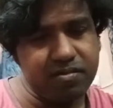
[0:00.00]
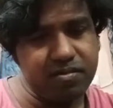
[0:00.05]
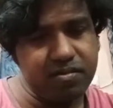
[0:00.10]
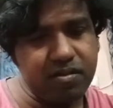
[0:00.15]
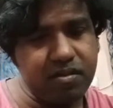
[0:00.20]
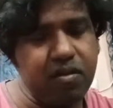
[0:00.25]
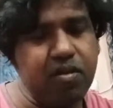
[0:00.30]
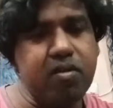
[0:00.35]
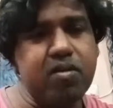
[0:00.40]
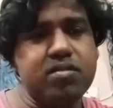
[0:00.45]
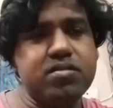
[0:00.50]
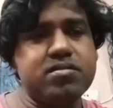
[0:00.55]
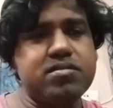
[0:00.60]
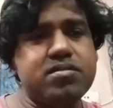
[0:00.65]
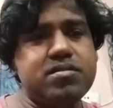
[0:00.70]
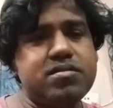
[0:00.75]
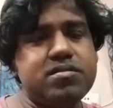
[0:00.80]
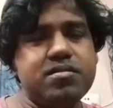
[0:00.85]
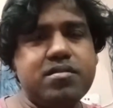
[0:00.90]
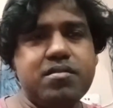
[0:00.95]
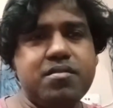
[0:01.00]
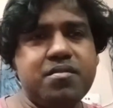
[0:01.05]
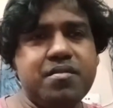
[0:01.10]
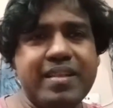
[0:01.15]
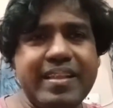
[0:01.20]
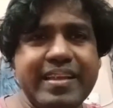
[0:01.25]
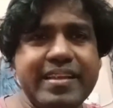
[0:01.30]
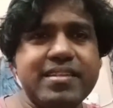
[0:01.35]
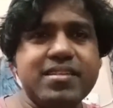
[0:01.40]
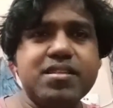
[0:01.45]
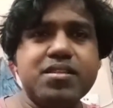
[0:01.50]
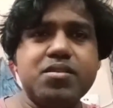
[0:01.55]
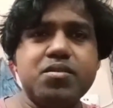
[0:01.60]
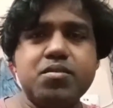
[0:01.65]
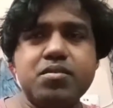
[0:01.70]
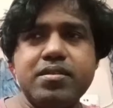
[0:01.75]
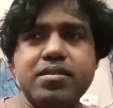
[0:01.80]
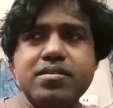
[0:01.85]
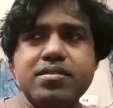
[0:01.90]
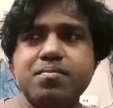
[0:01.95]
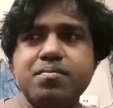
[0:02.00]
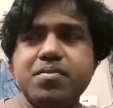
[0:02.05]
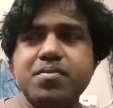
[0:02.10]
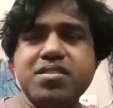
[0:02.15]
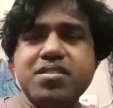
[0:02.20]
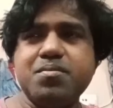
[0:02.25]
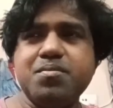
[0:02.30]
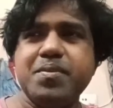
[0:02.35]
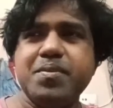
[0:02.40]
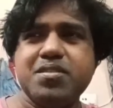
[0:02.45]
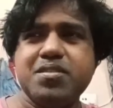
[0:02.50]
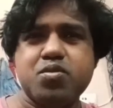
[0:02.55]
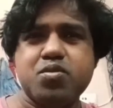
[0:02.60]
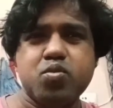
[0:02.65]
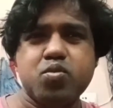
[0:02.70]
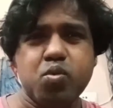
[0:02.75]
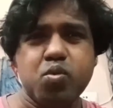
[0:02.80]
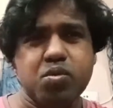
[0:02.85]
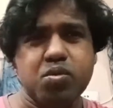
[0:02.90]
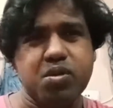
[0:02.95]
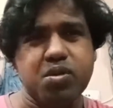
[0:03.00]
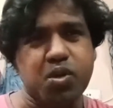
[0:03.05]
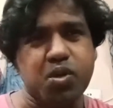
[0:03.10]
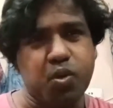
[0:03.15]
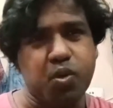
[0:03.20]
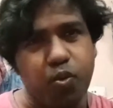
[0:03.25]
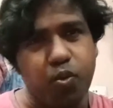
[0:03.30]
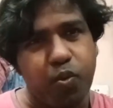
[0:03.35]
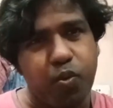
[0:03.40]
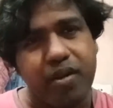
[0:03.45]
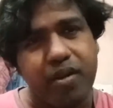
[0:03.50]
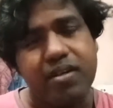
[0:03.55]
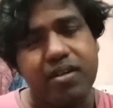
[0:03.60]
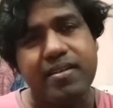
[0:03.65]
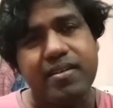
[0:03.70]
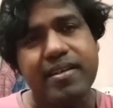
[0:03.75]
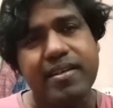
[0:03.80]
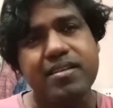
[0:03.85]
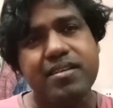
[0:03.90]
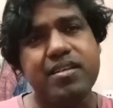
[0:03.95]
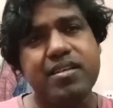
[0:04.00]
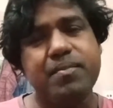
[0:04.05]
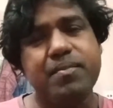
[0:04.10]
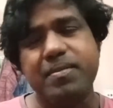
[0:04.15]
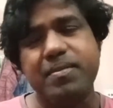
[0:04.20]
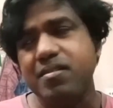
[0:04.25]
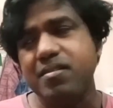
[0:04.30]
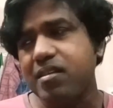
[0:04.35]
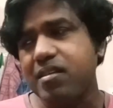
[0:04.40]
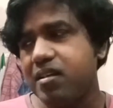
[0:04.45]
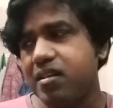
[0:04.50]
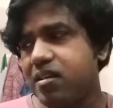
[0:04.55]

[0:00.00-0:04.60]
laws related to this must be so cruel that even